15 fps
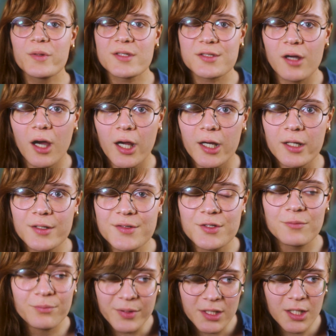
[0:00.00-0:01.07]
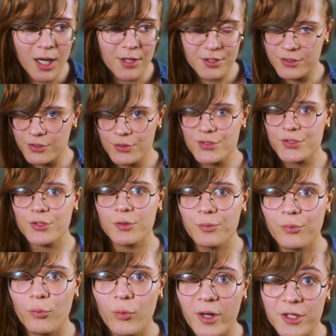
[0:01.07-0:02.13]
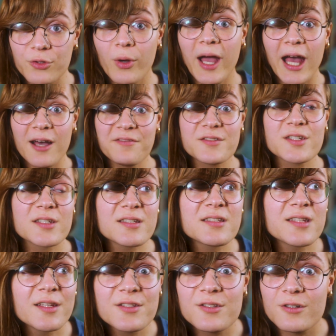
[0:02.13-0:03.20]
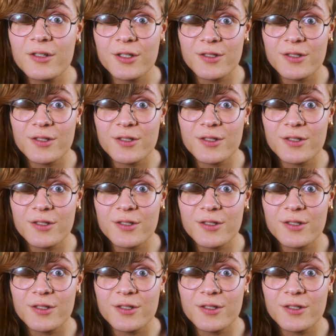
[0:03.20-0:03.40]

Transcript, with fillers: bizarre to be on a YouTube where you have to censor